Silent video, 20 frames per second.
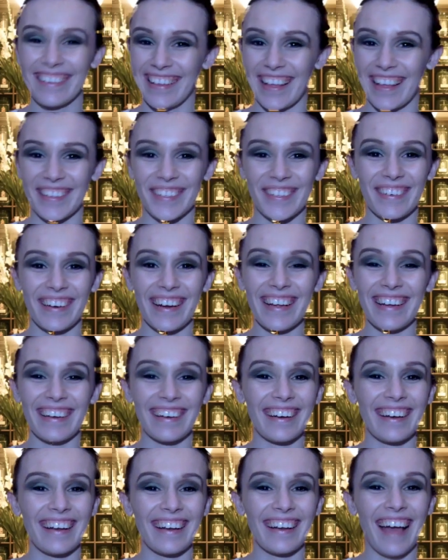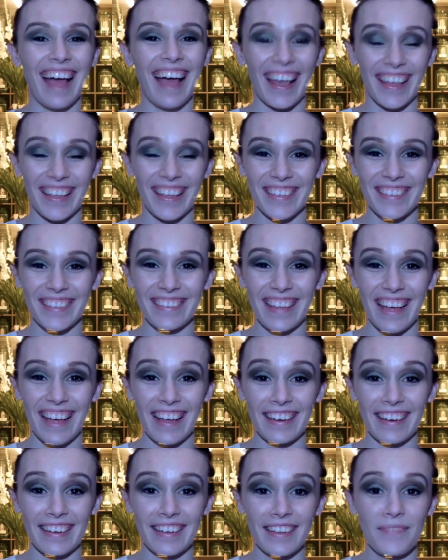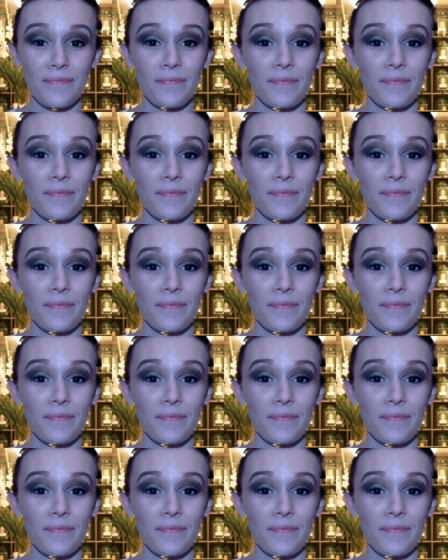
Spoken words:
That's great, I can do that.